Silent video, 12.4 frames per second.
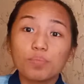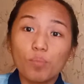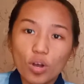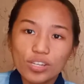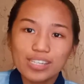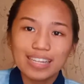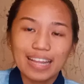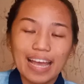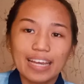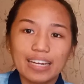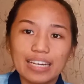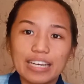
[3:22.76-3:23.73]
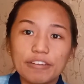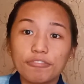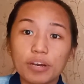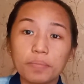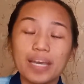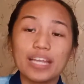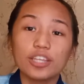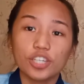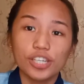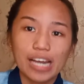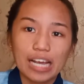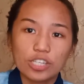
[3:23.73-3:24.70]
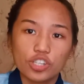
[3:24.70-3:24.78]
most likely from
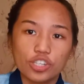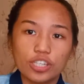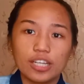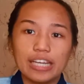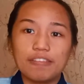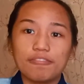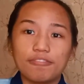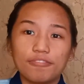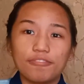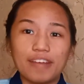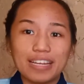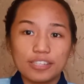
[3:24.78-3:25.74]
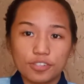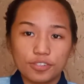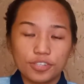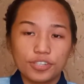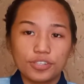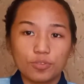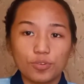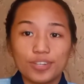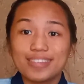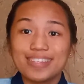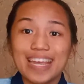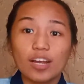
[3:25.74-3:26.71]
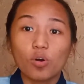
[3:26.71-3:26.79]
international investors or
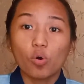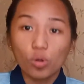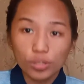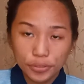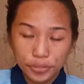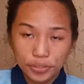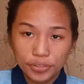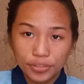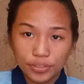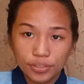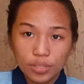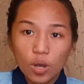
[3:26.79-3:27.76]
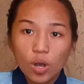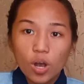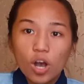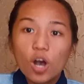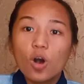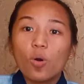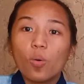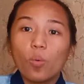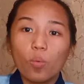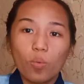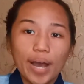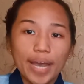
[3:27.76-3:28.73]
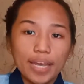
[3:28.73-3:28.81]
stakeholders.
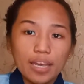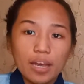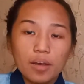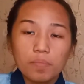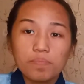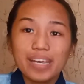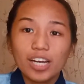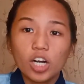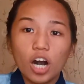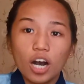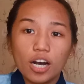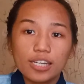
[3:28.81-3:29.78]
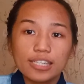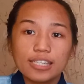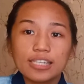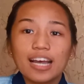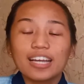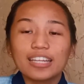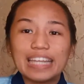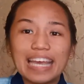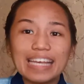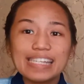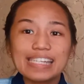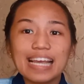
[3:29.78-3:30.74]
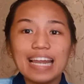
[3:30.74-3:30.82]
Why? Because
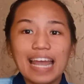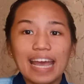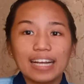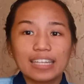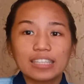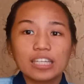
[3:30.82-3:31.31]
they select